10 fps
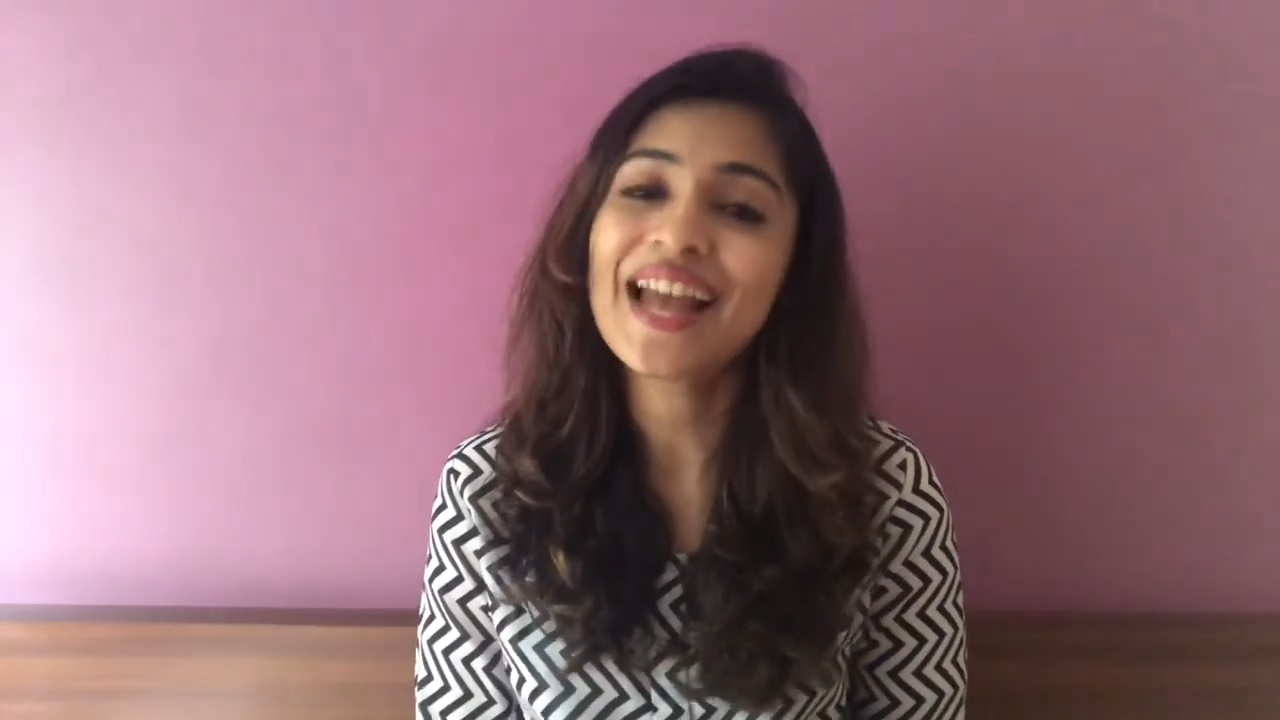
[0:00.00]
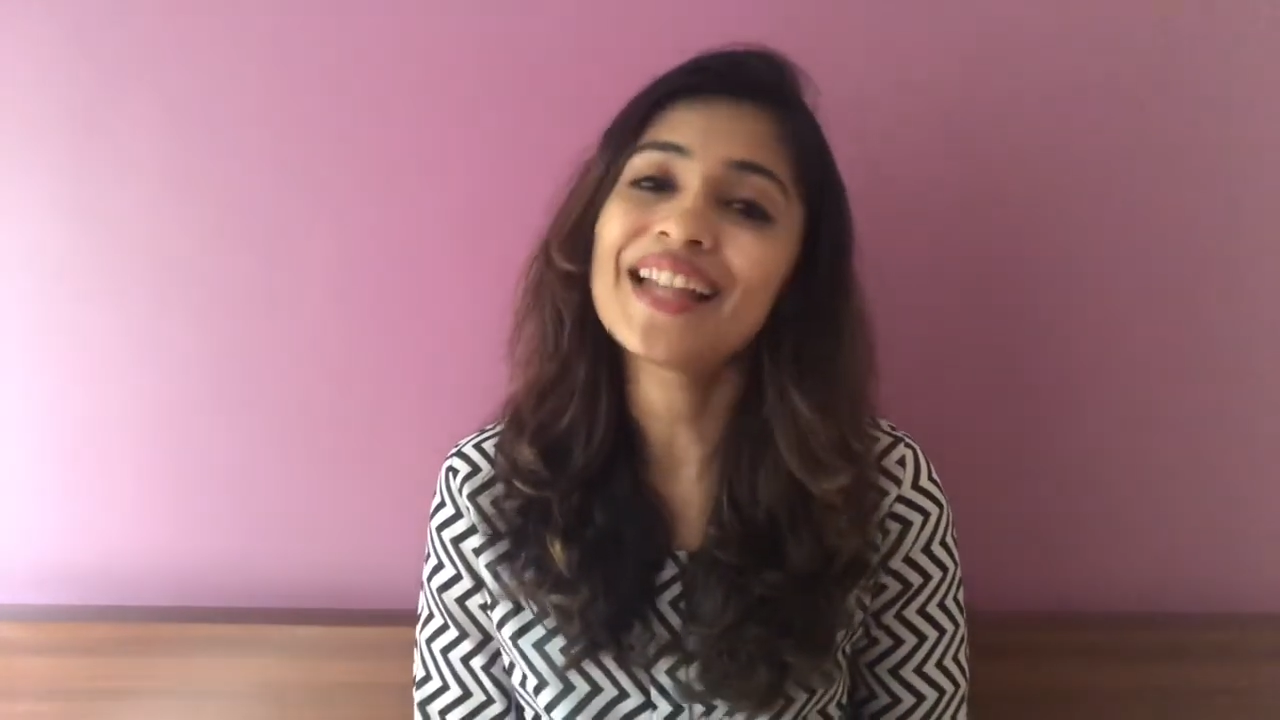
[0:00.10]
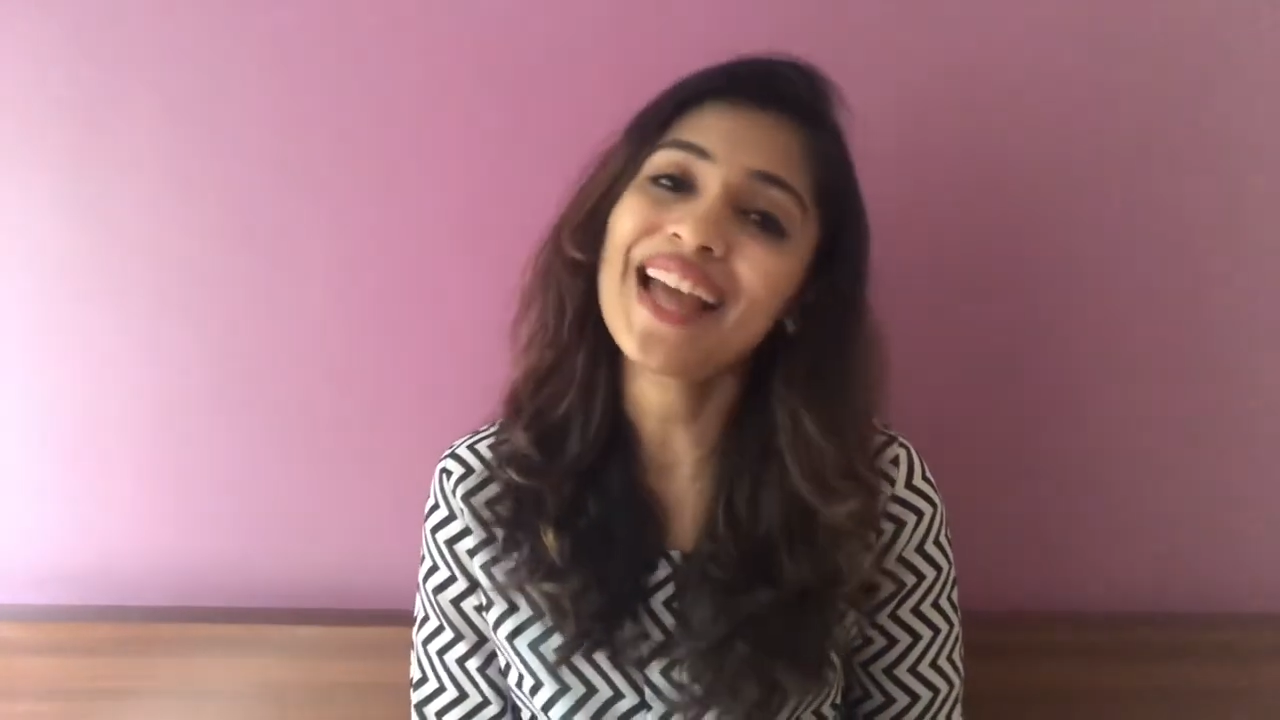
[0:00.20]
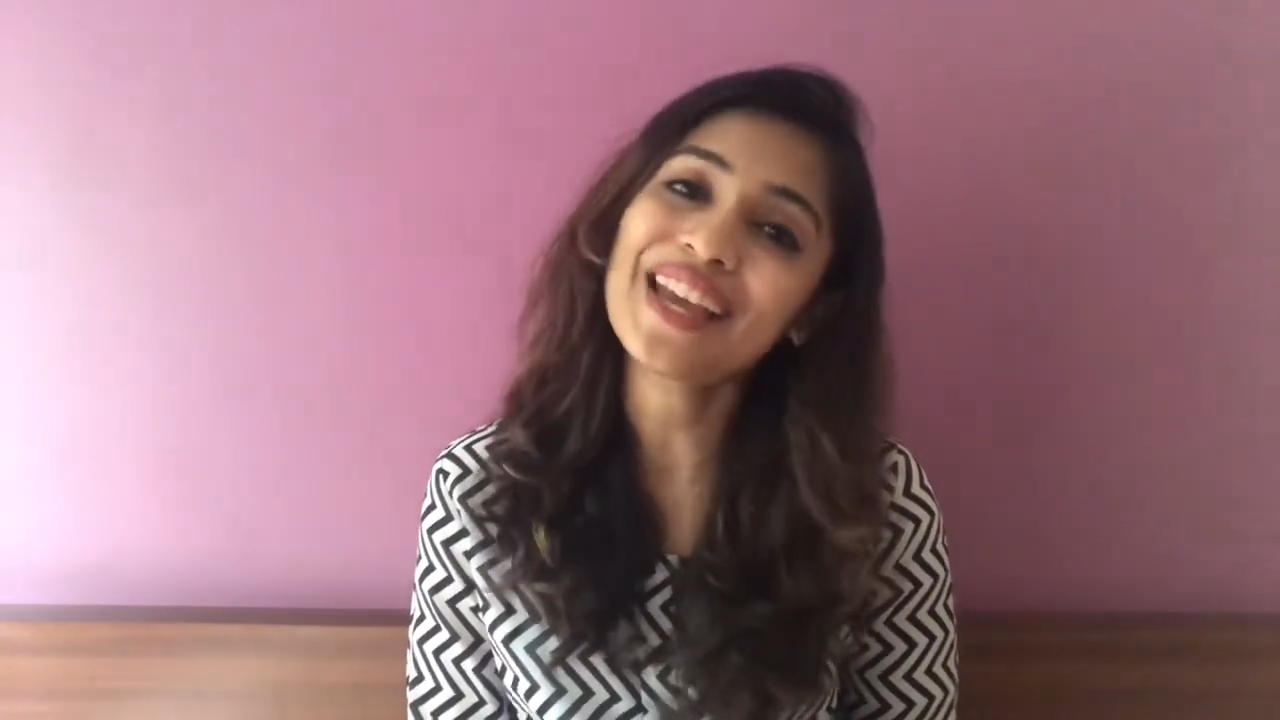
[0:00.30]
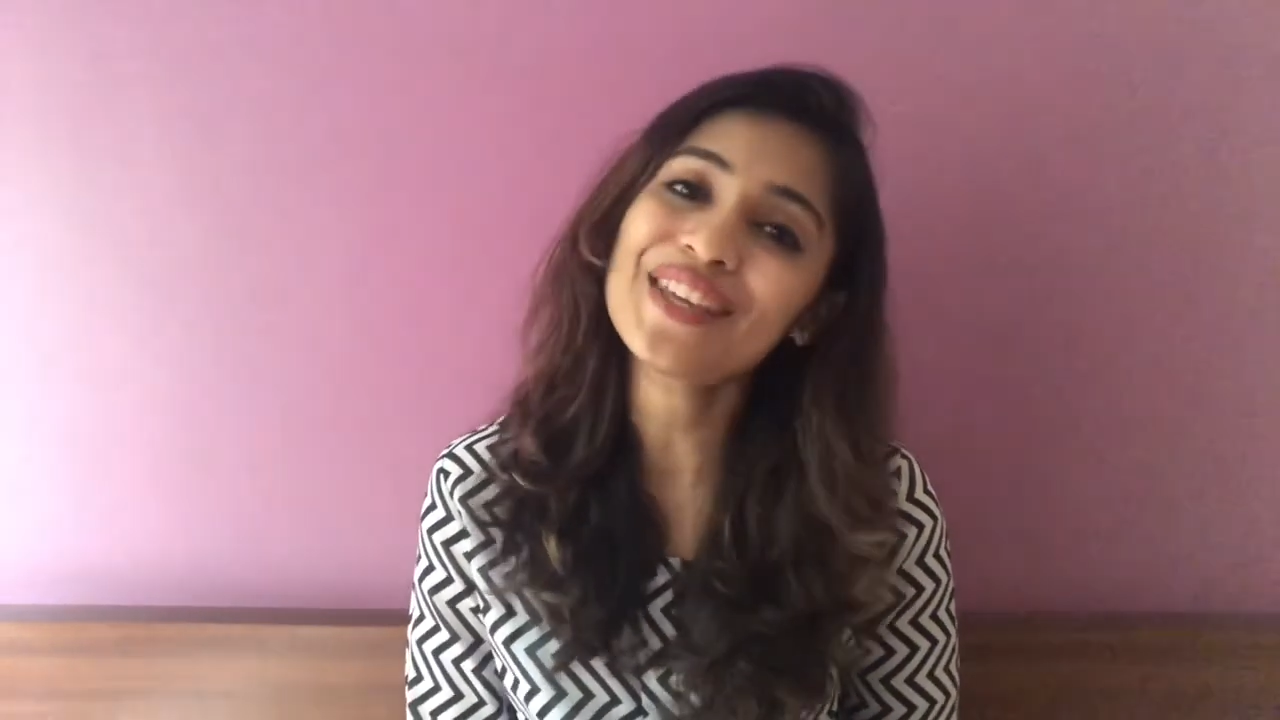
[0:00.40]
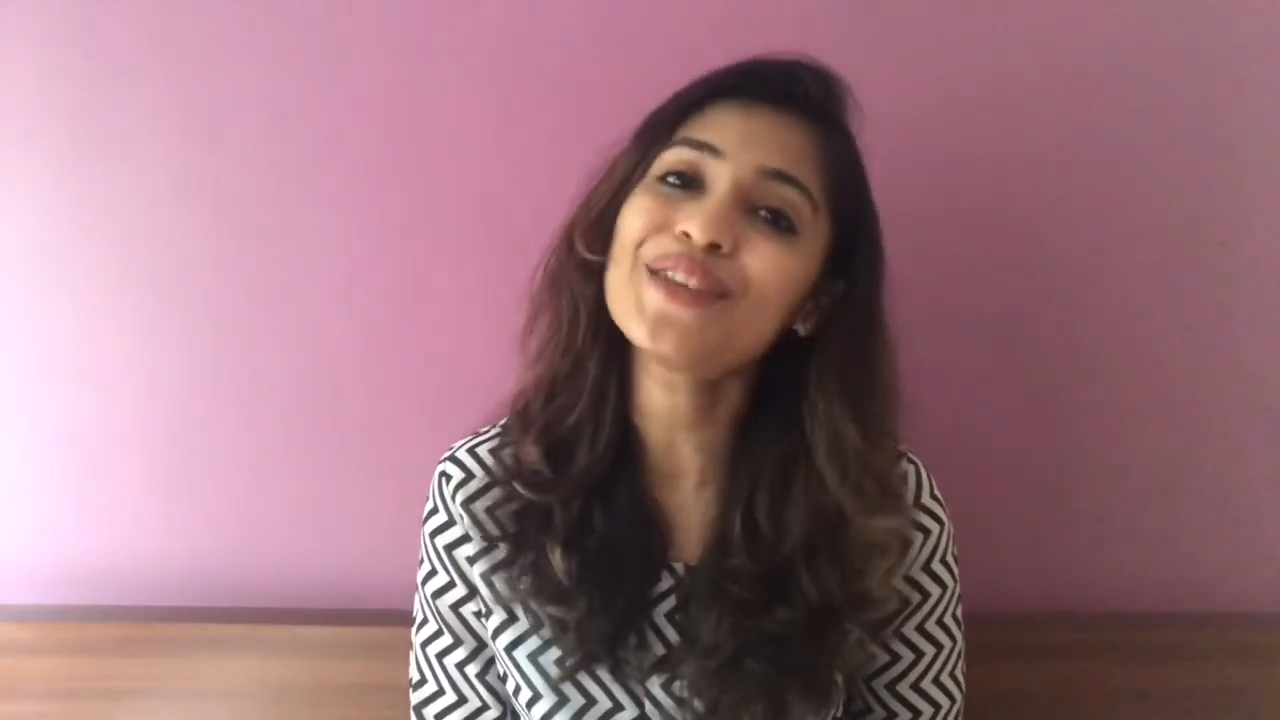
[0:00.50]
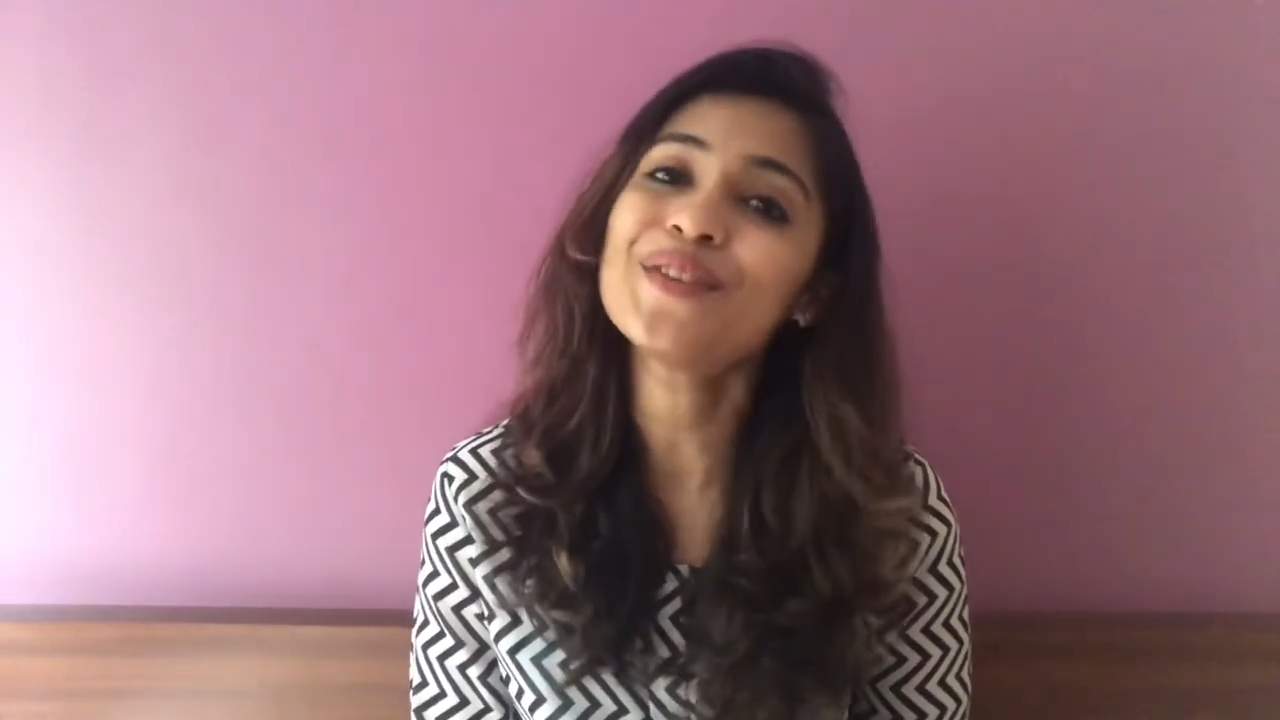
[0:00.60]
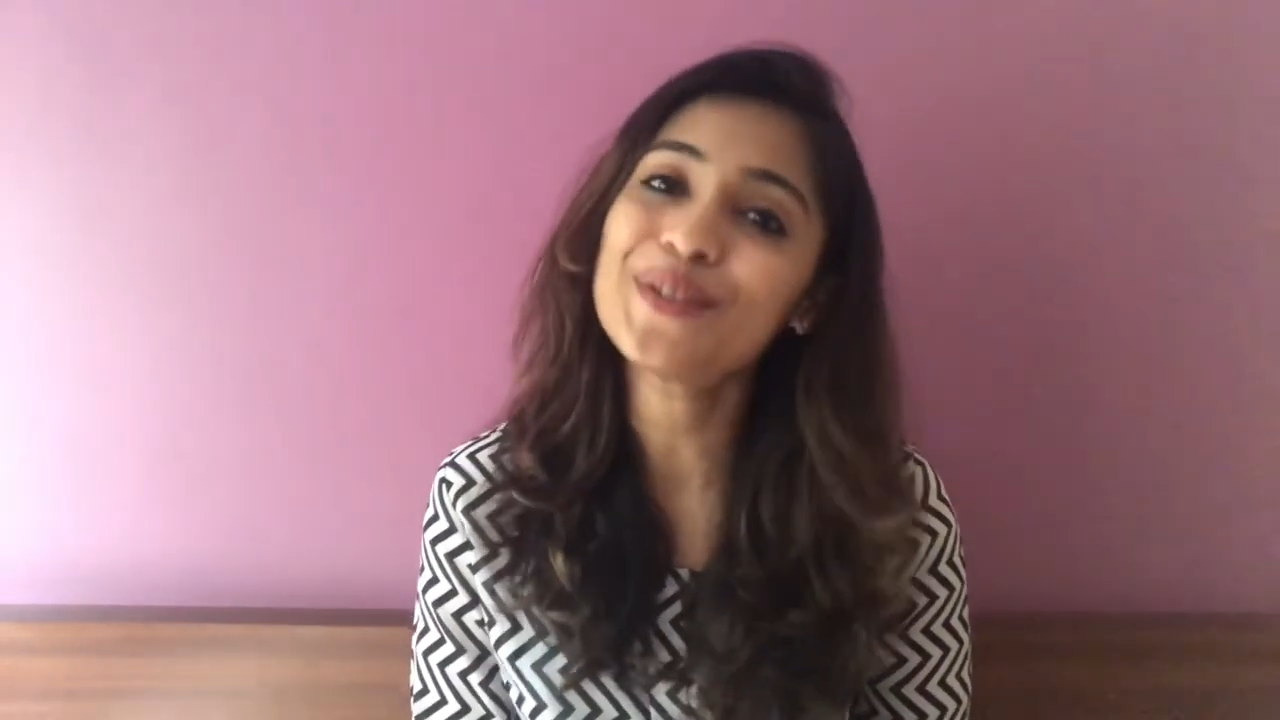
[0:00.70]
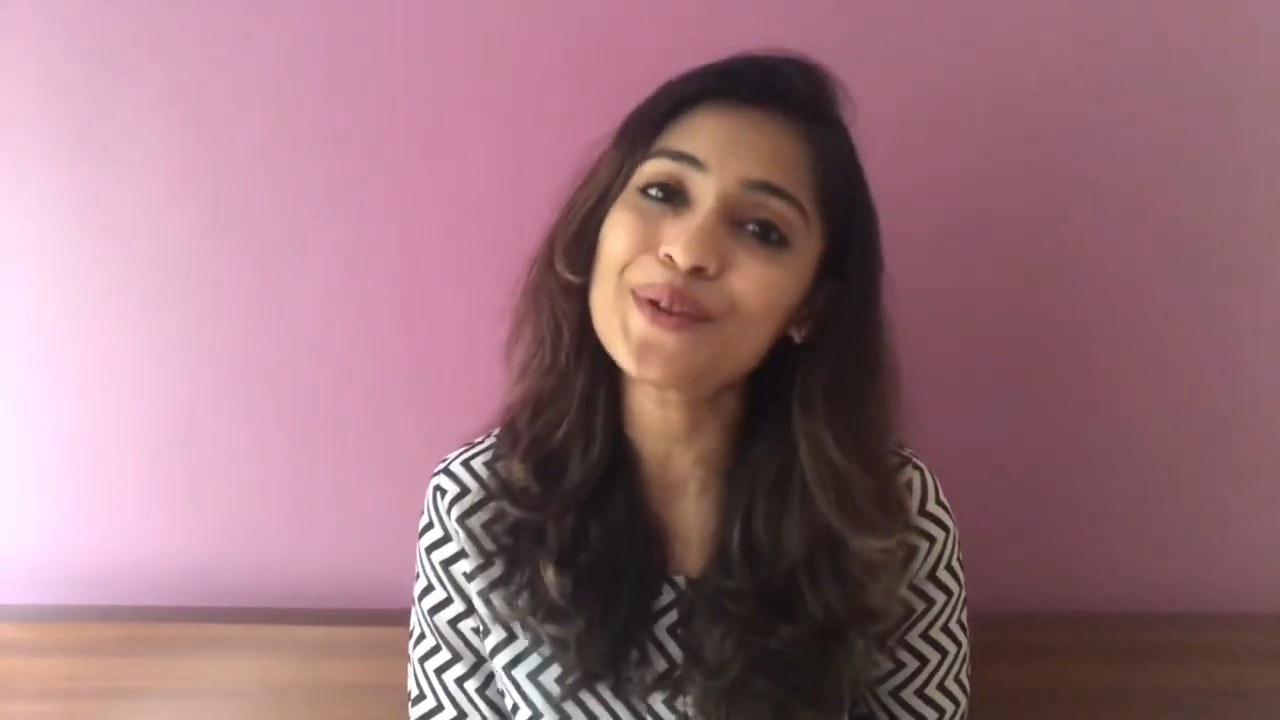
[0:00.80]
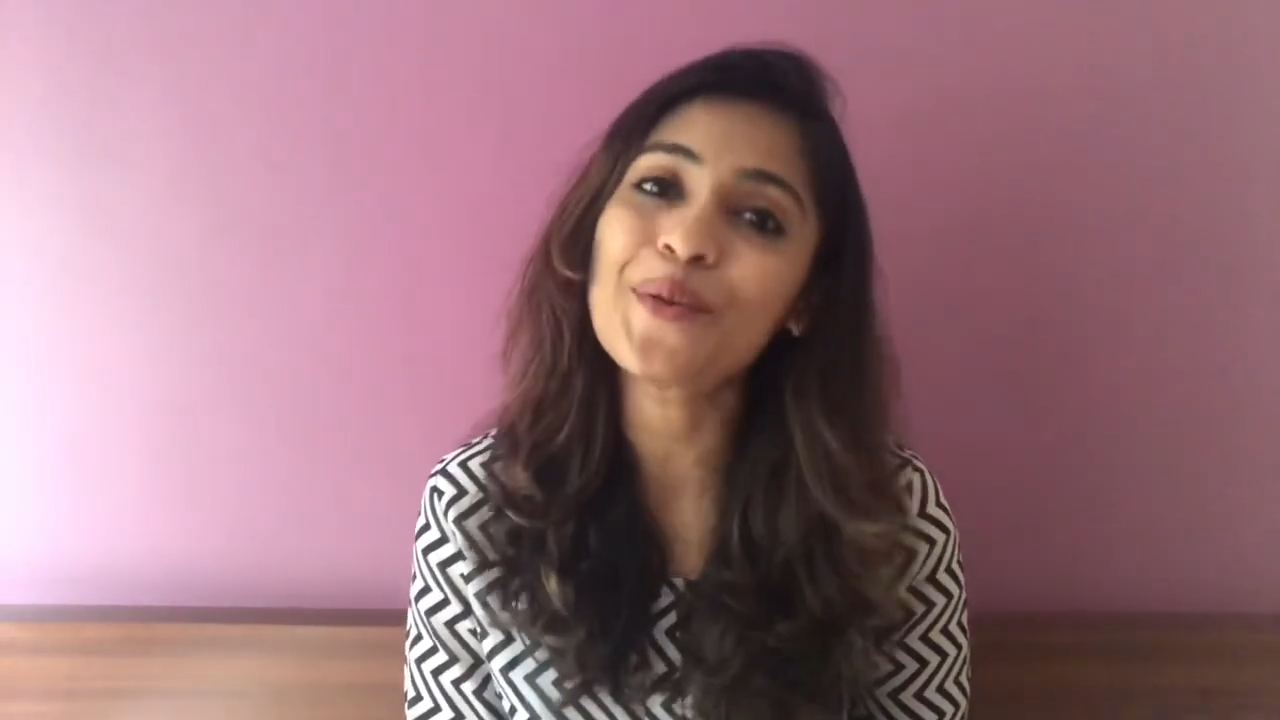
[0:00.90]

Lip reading: Thank you so